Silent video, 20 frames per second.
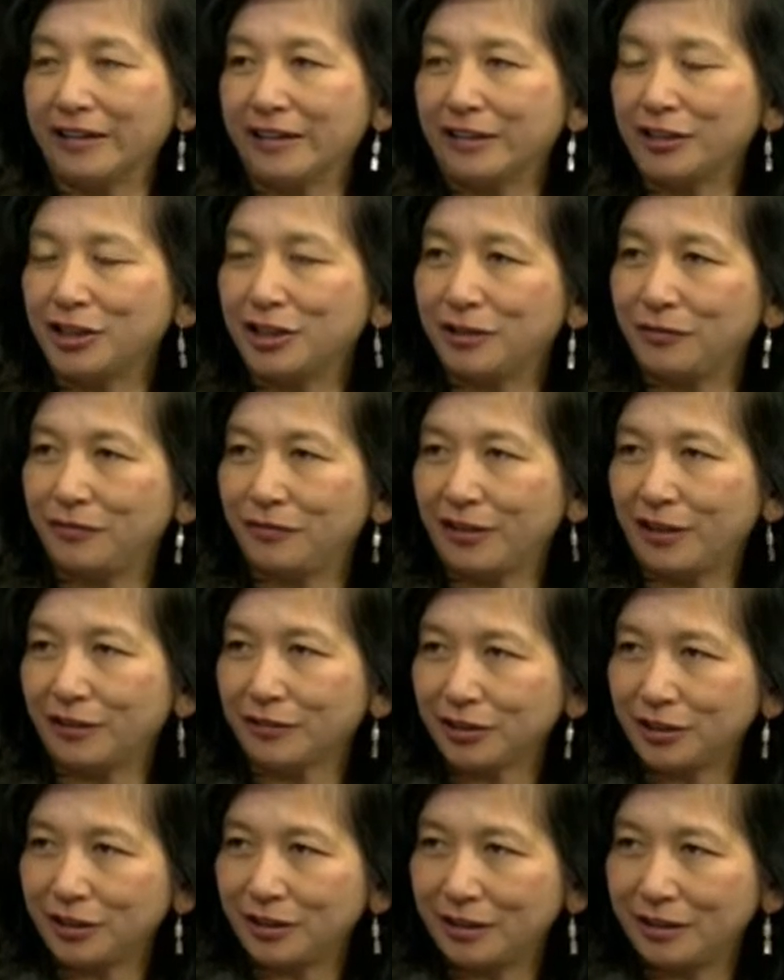and she
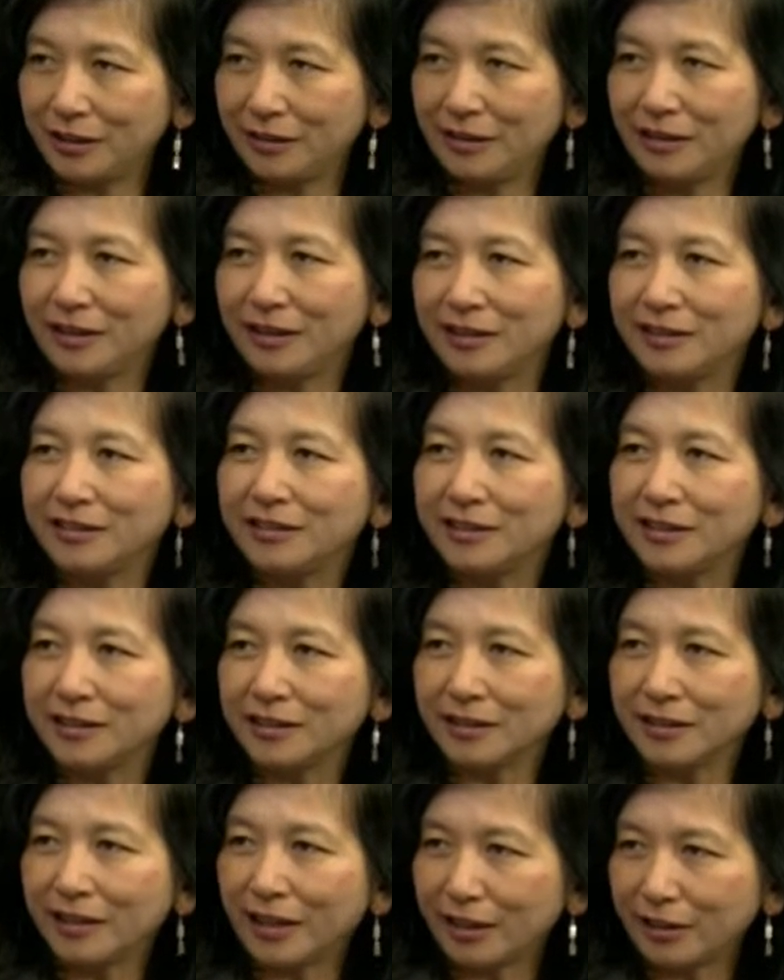felt she
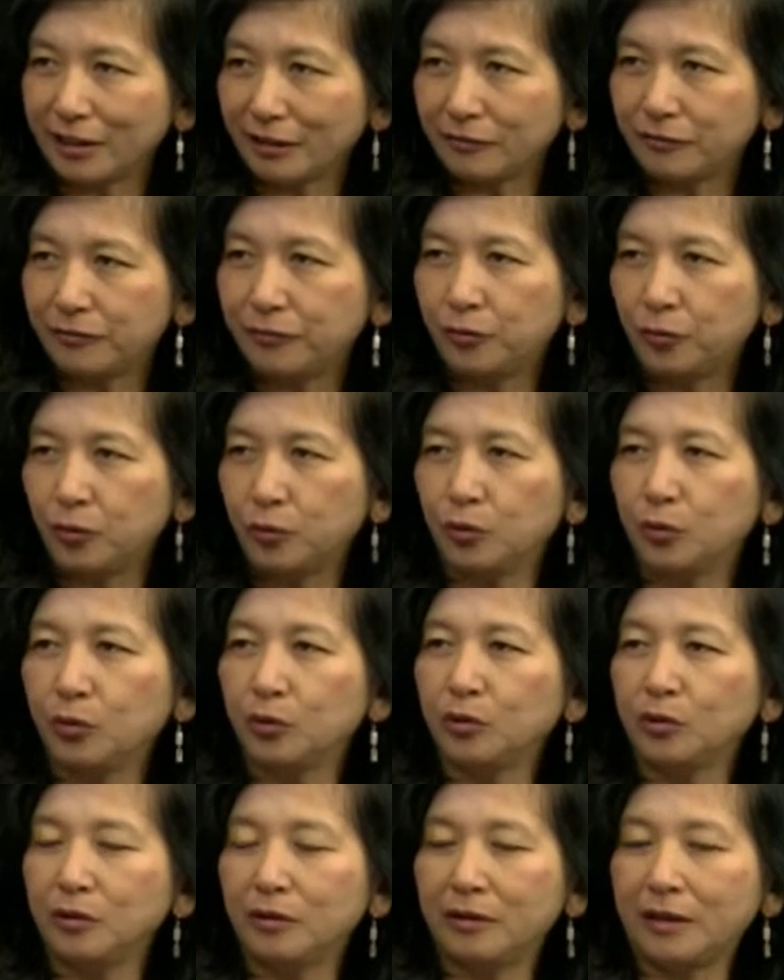didn't get that
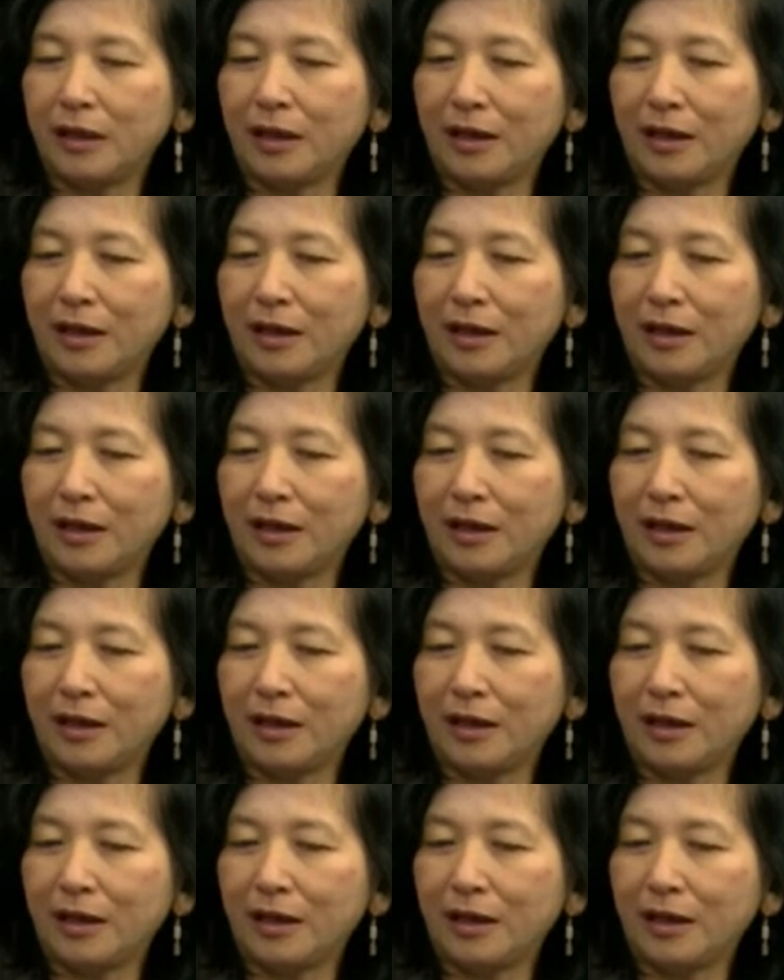full